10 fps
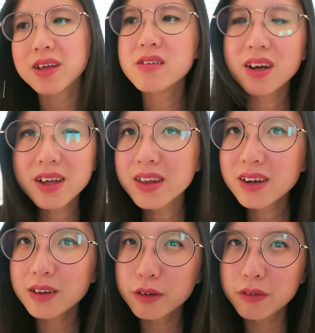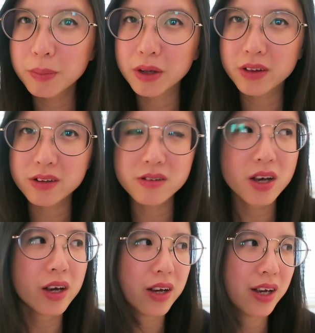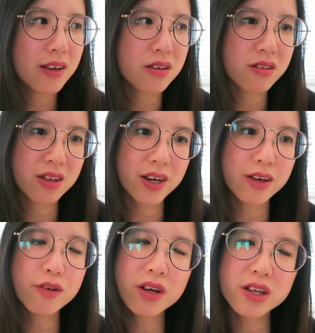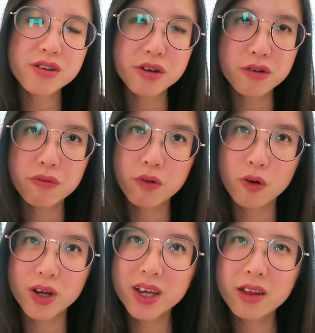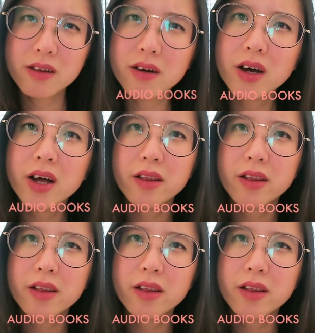The second thing I love about this is that you can search for either